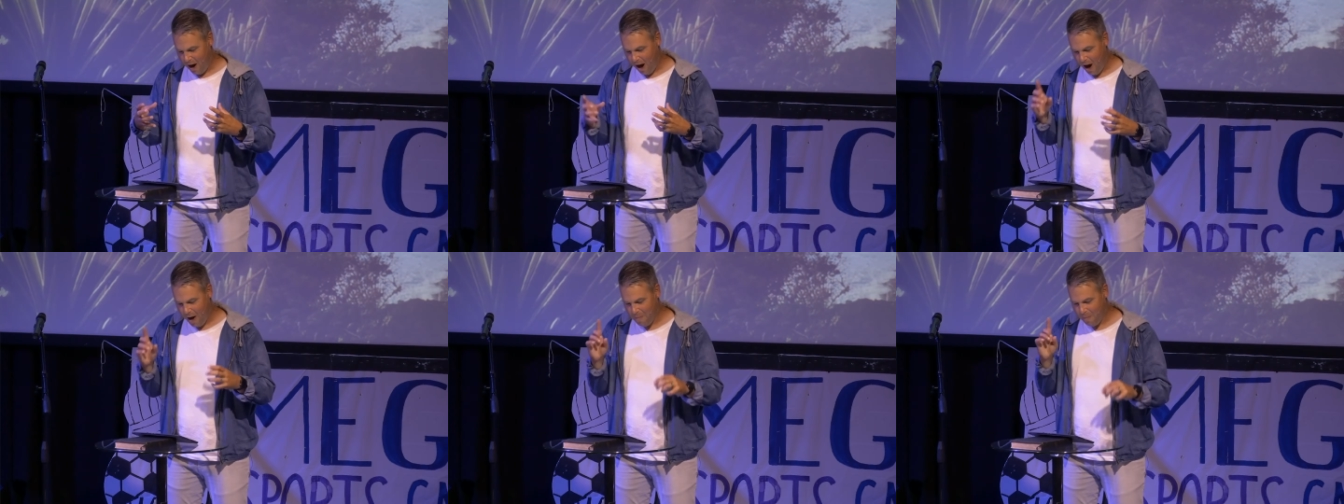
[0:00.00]

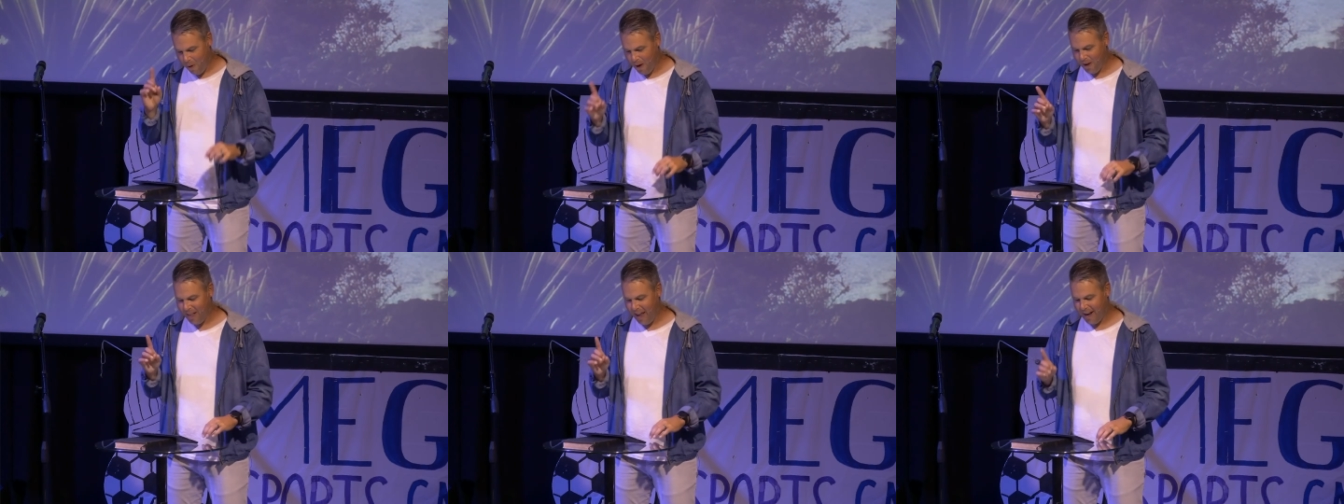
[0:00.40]
are
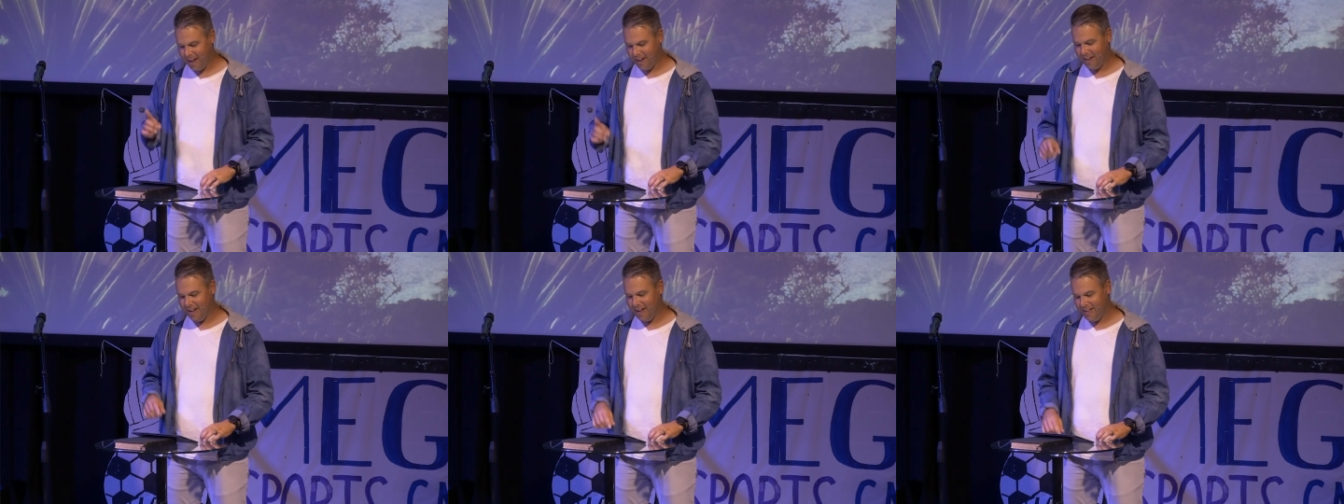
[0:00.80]
more
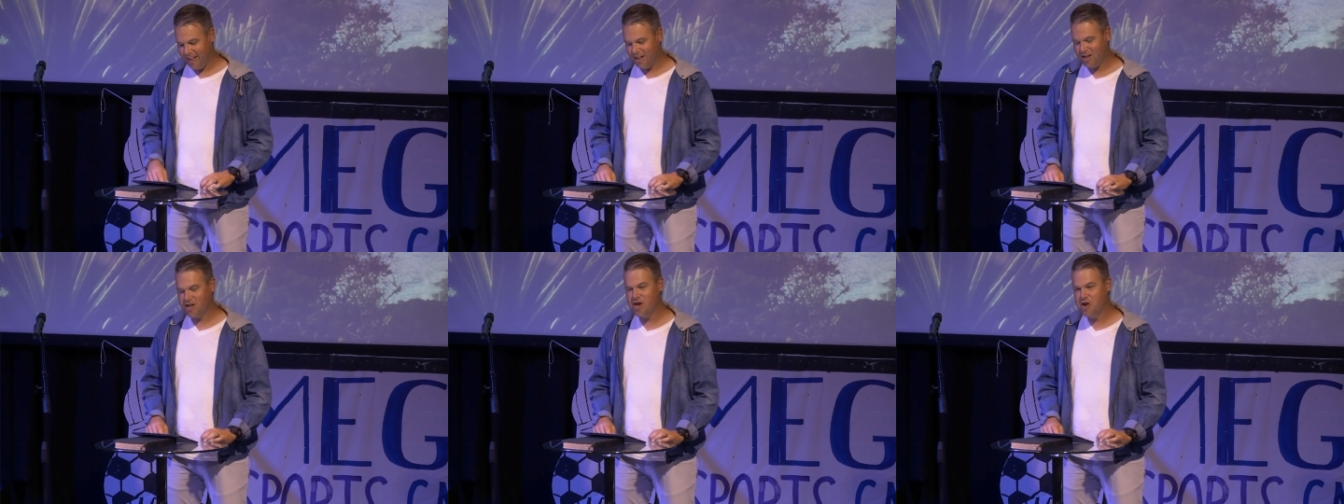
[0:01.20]
likely
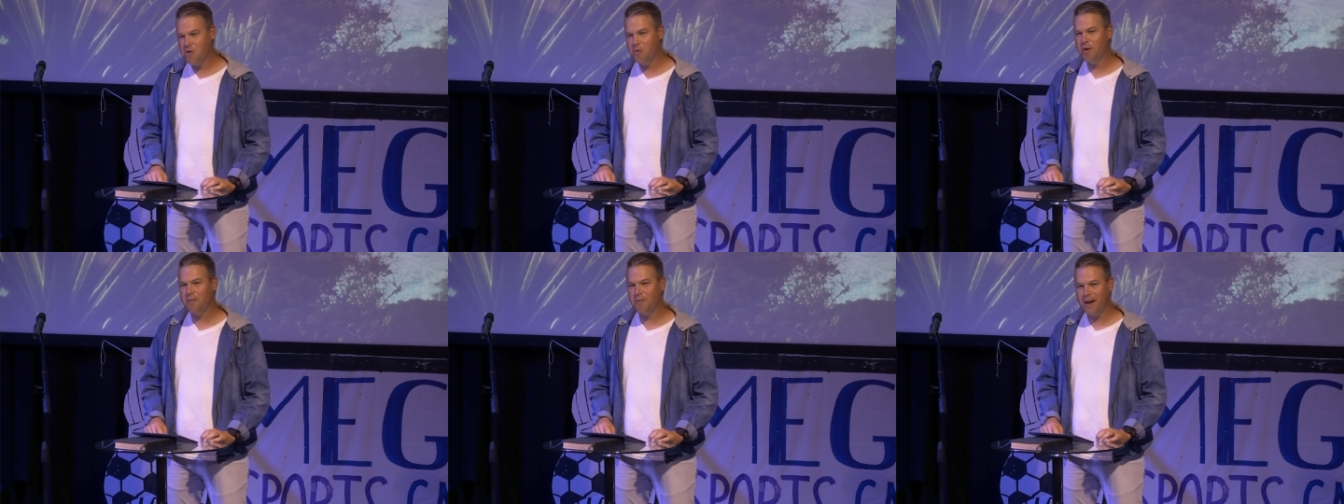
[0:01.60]
that you
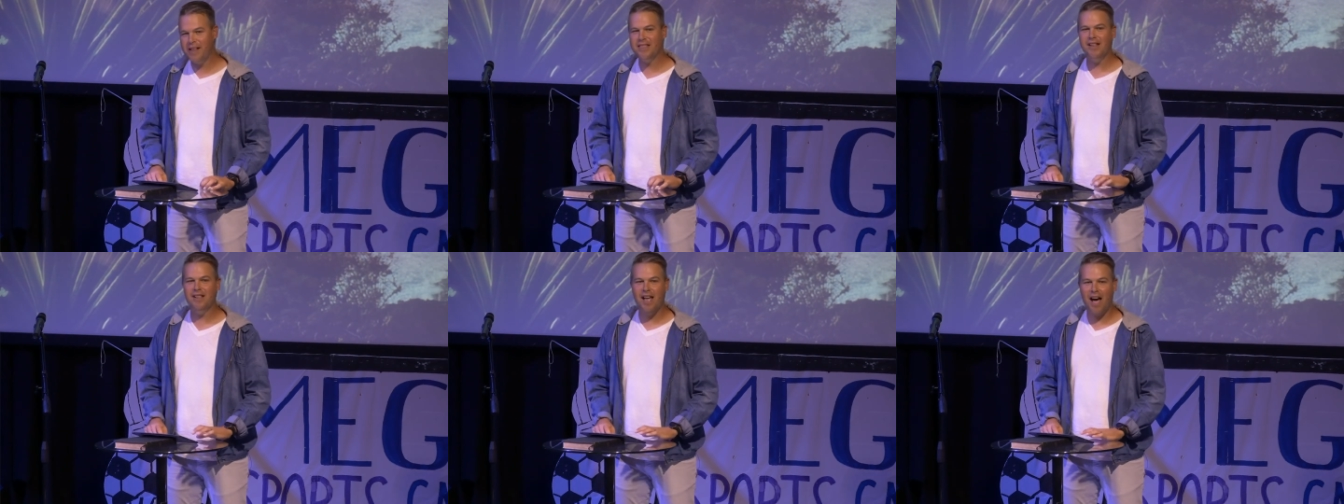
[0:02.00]
would
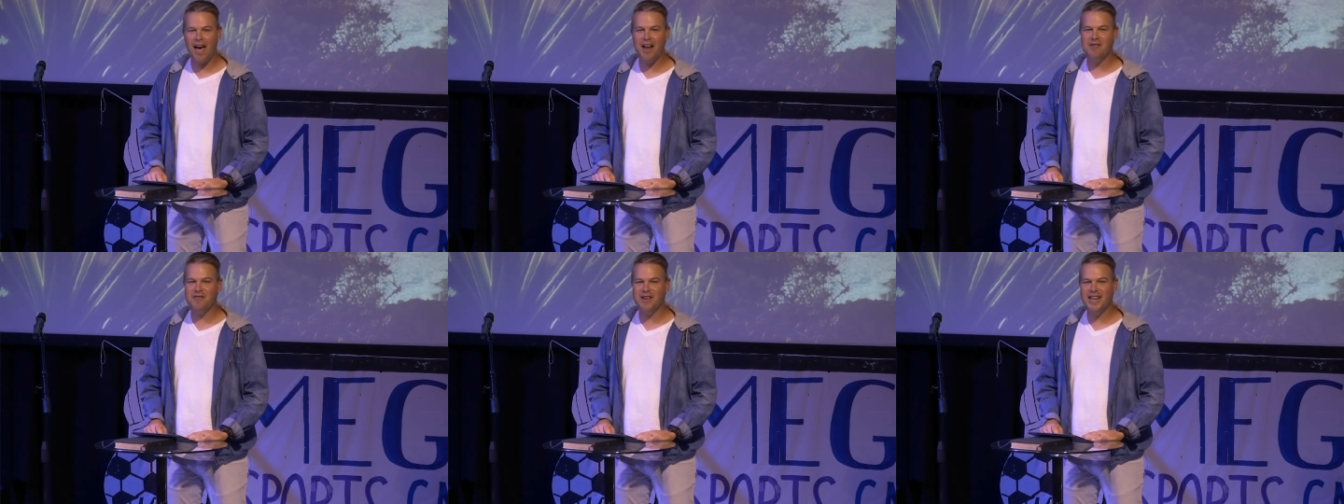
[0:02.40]
win the
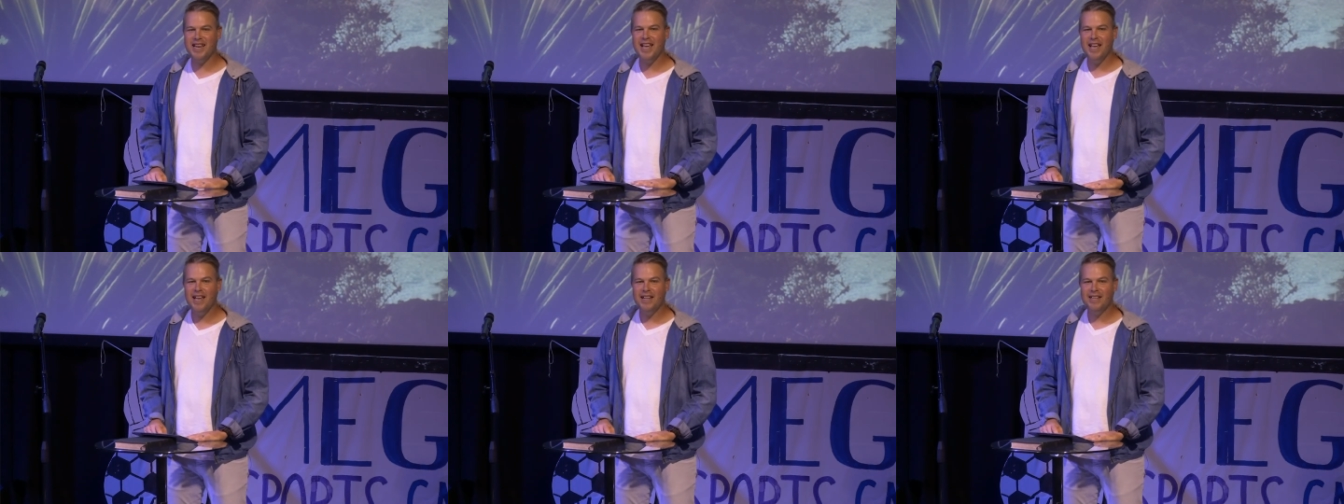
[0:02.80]

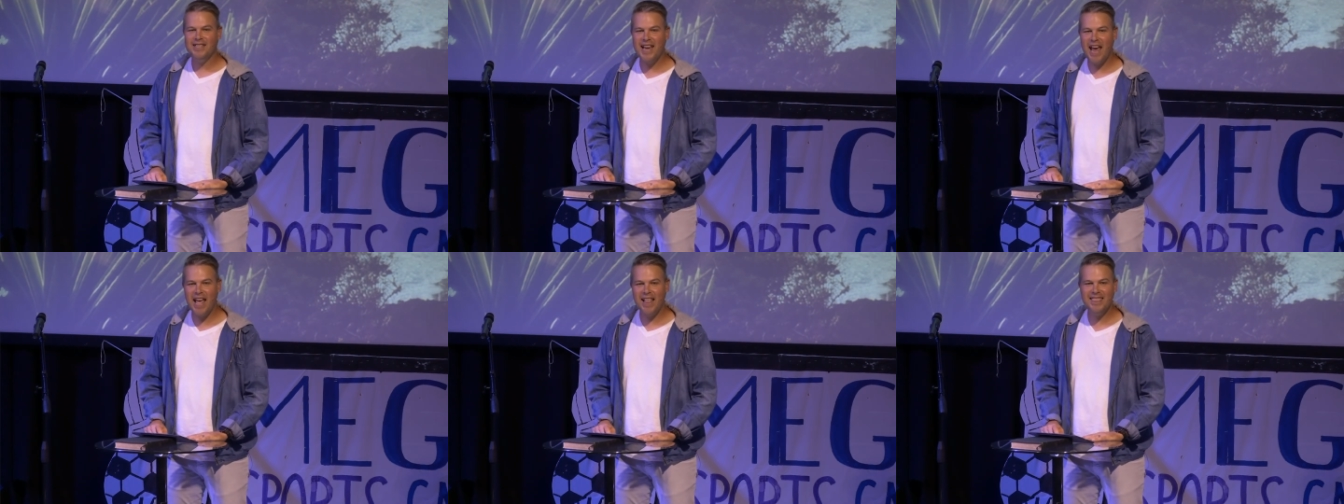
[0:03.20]
lottery
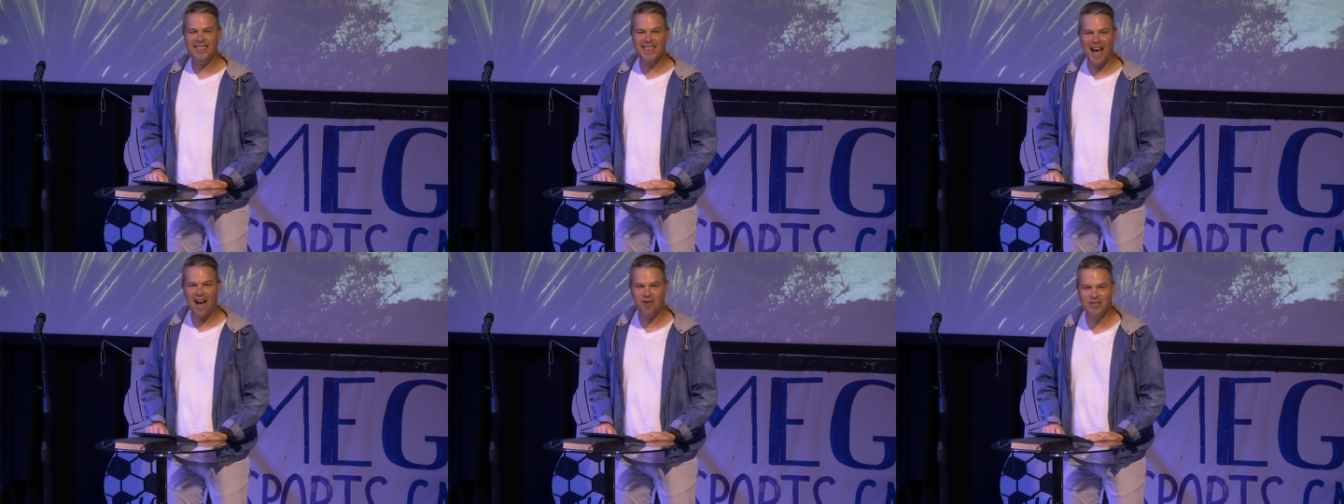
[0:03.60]

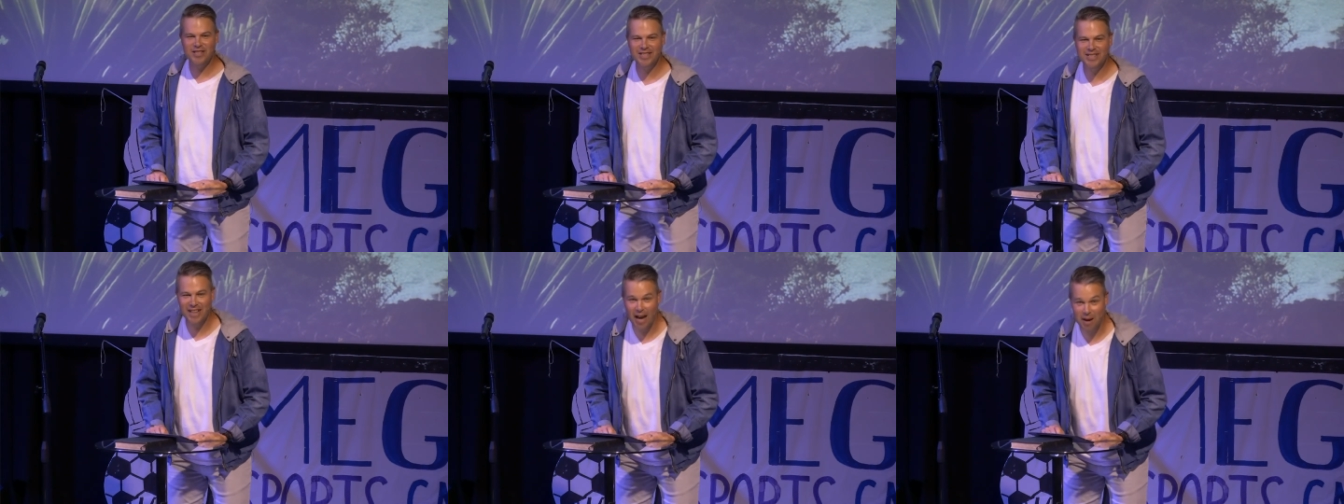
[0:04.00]

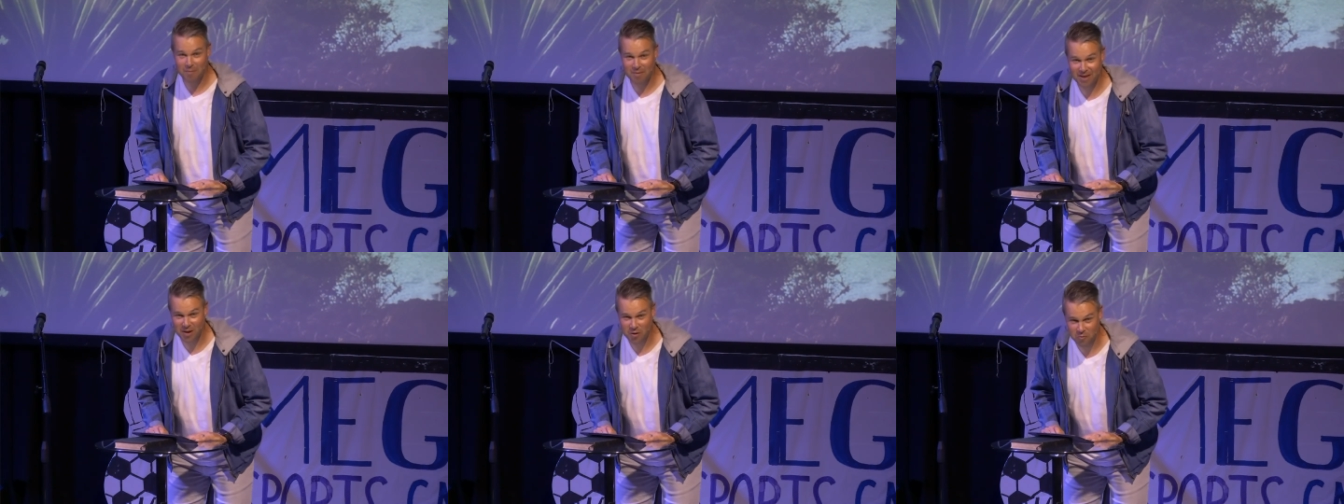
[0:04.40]
10,000
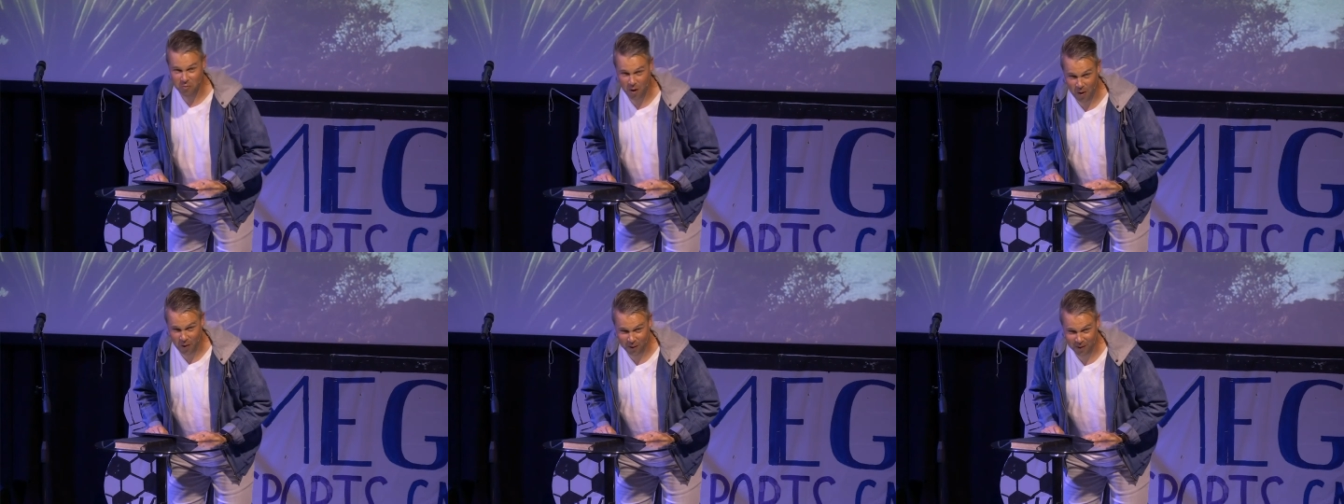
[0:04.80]
times in a
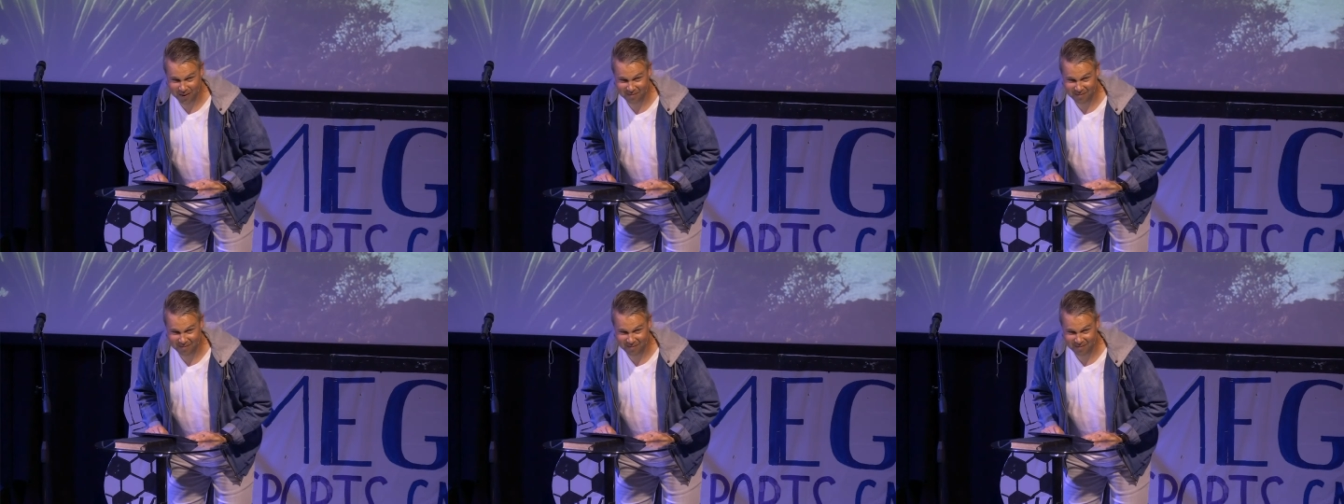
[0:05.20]
row